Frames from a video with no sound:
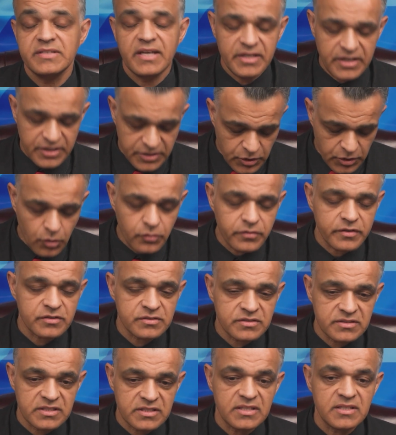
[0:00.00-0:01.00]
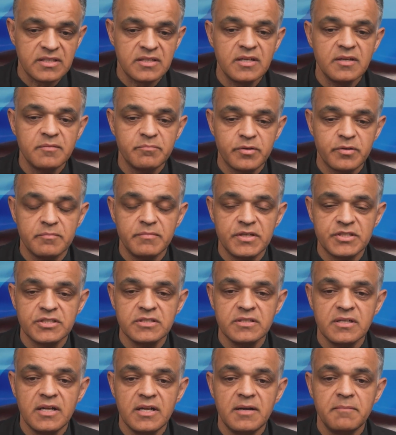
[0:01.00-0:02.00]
And I know there's the permission,